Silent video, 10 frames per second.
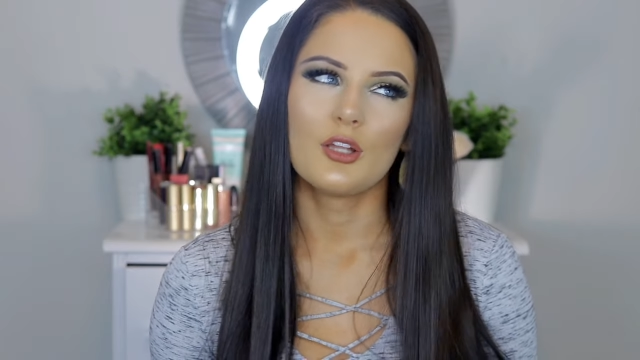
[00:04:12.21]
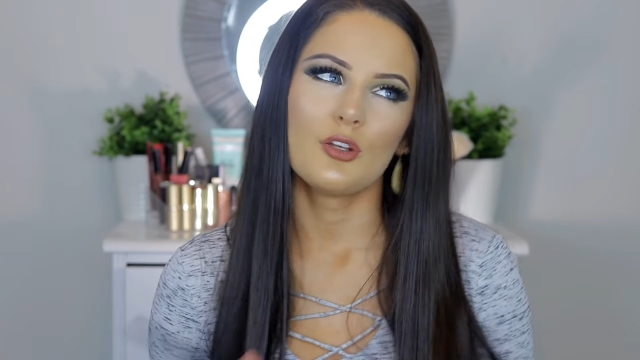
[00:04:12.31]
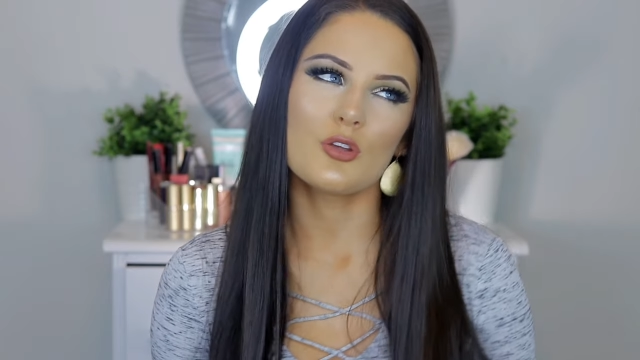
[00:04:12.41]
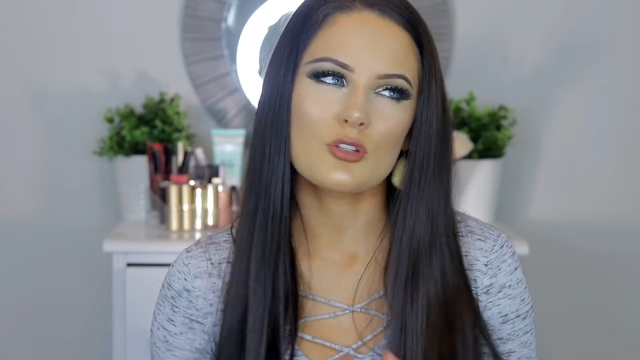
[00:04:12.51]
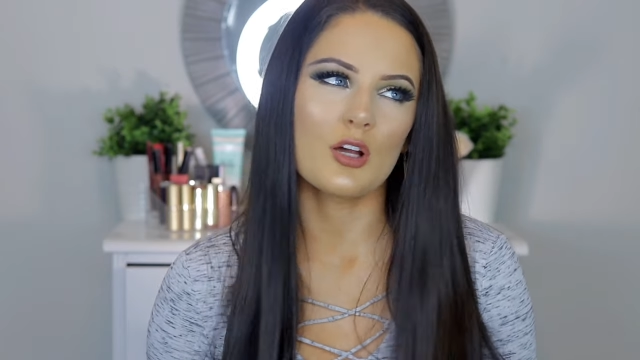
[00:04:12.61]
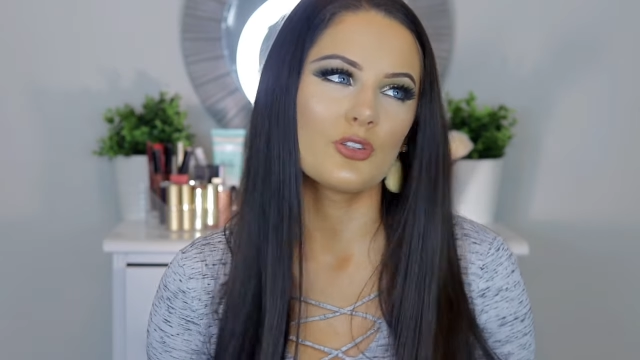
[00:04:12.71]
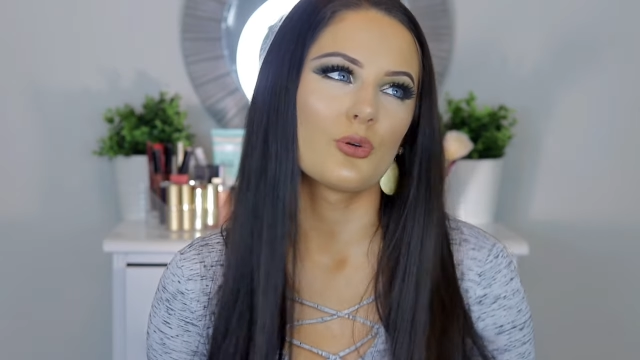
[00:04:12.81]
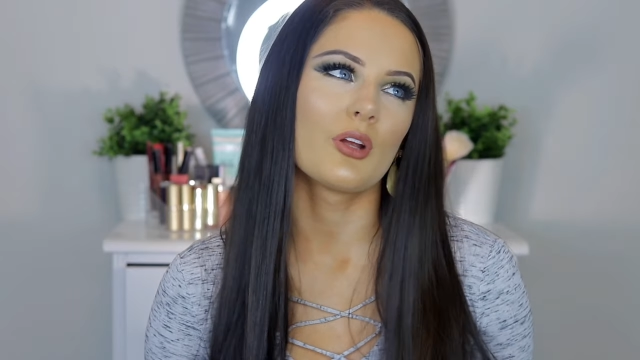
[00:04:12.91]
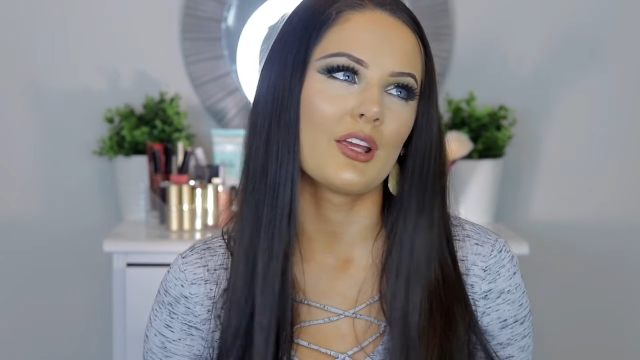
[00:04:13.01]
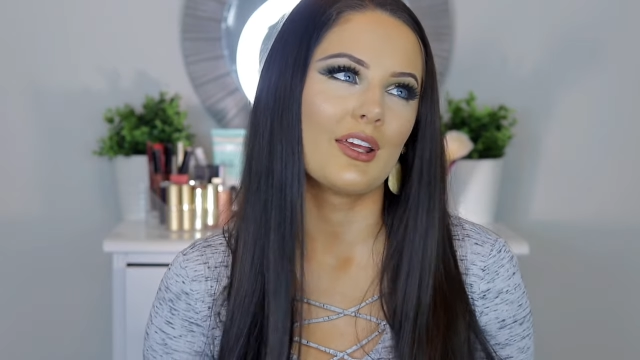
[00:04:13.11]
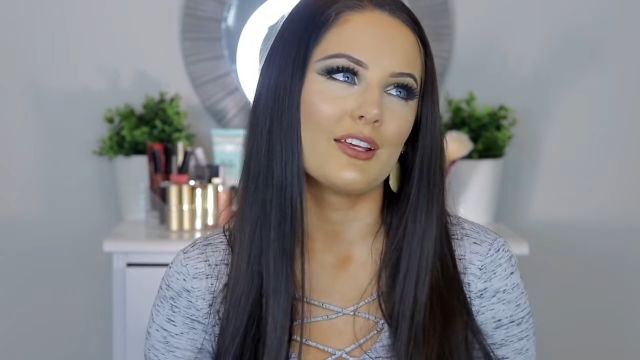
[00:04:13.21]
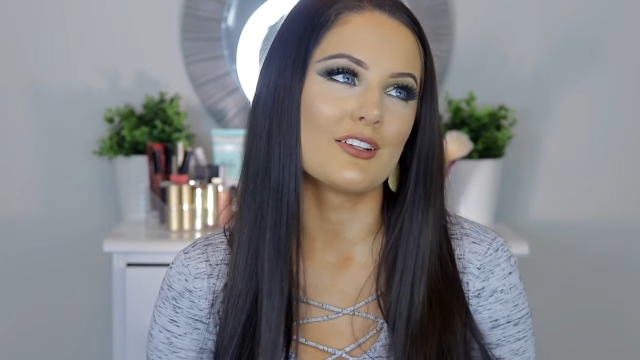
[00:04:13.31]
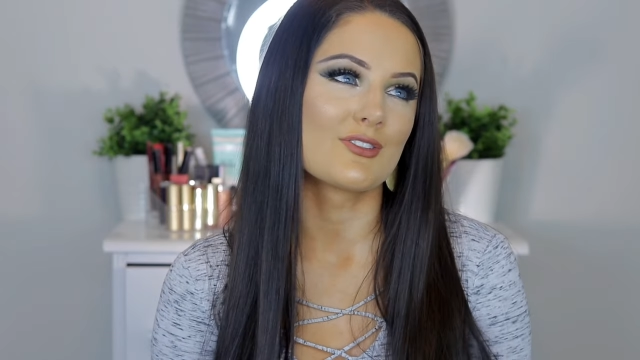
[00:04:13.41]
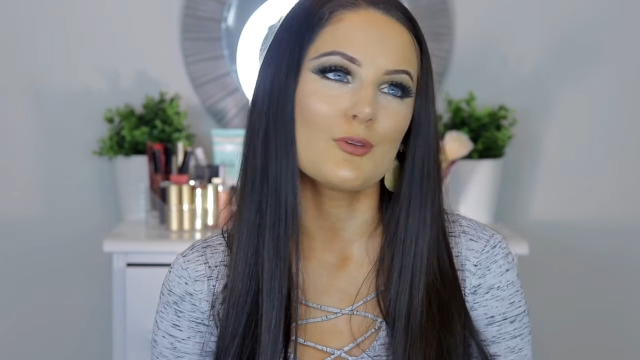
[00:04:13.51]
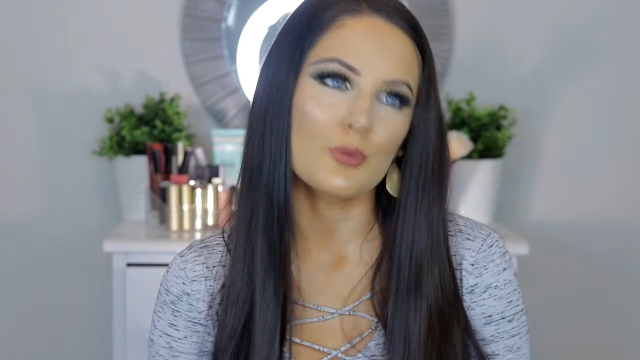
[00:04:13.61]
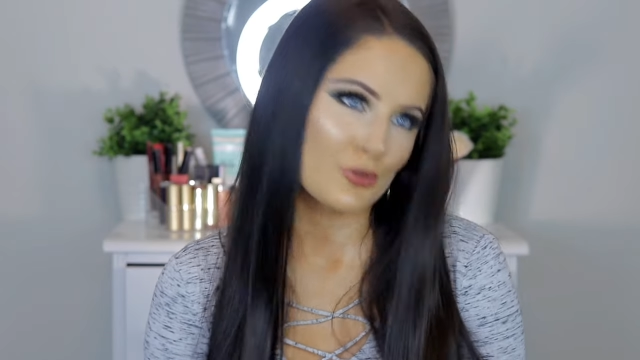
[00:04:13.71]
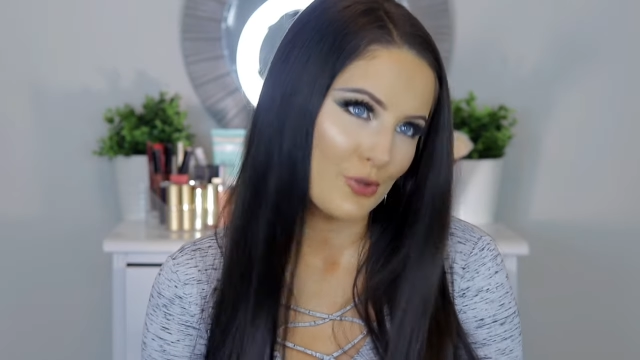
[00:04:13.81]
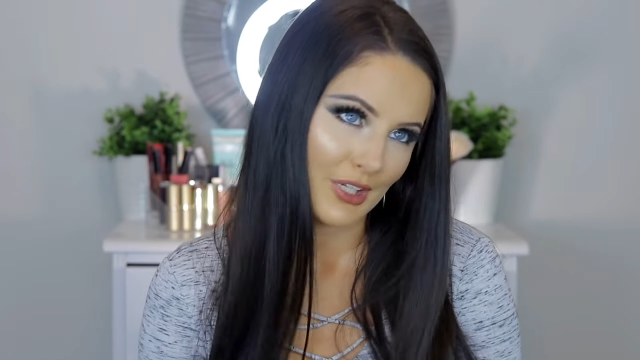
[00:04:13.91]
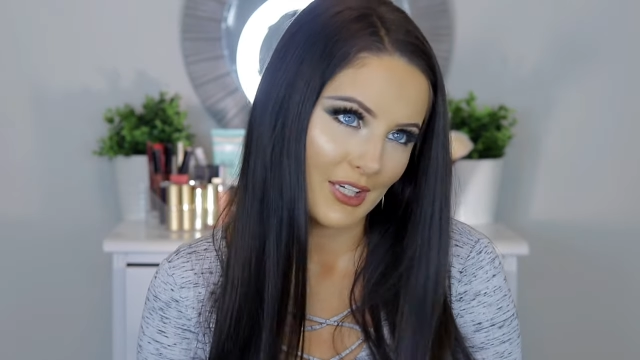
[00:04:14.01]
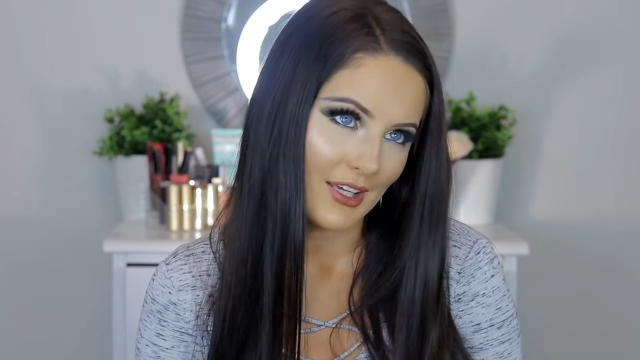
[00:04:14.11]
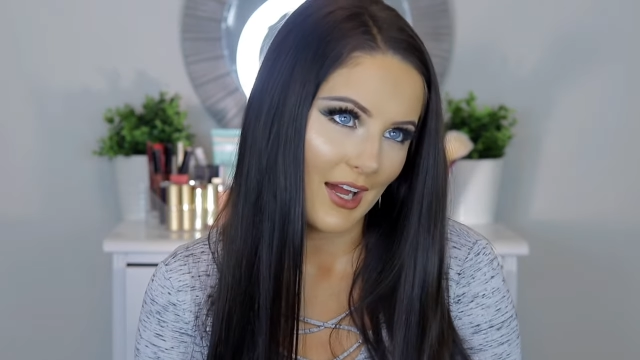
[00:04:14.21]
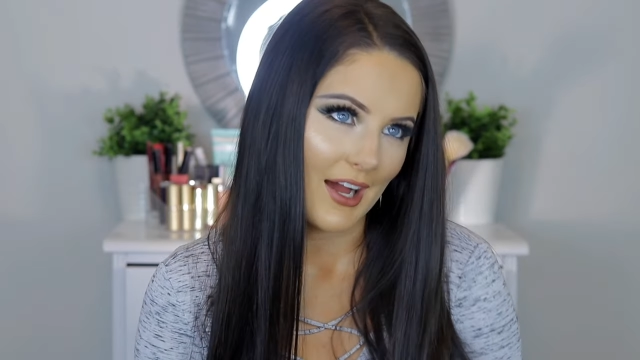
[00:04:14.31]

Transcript: Nose contouring is super tricky.